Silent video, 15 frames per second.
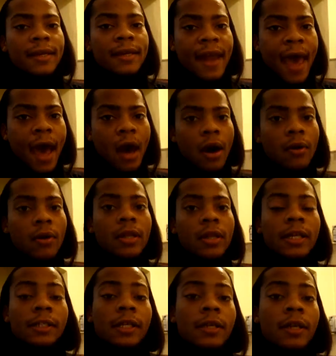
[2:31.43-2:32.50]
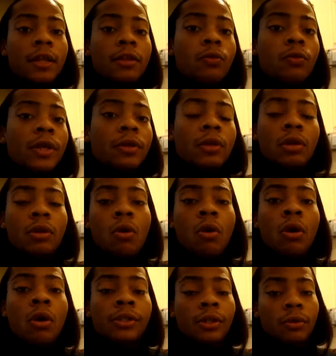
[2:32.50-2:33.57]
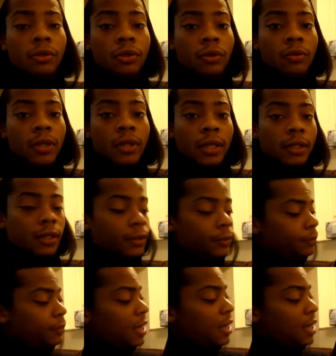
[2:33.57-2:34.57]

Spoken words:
Now, there's another way you can also do this.